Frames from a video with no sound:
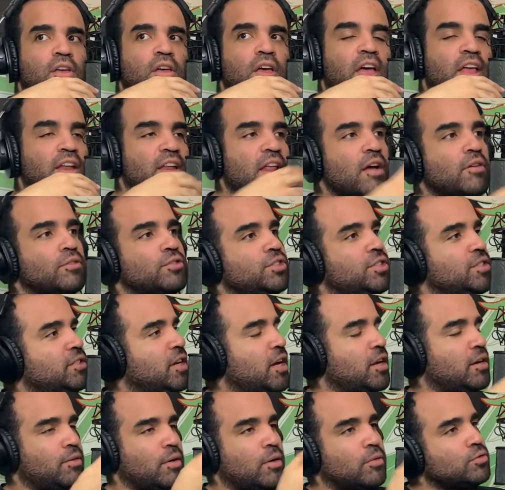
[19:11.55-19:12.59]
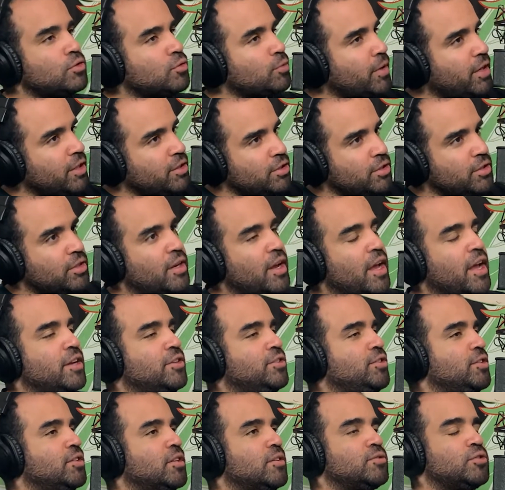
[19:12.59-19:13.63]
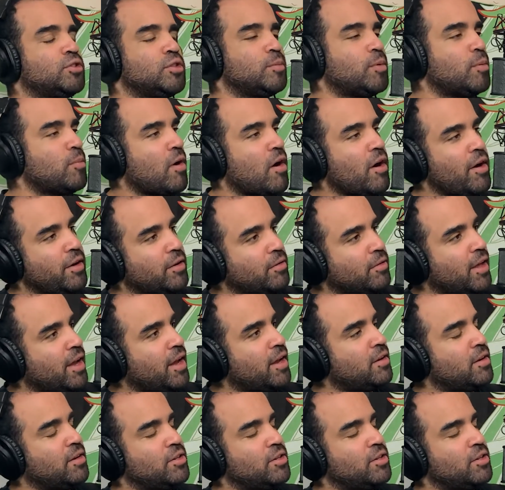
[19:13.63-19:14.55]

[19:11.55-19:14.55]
And now she's got her own Switch and she loves Super Mario Land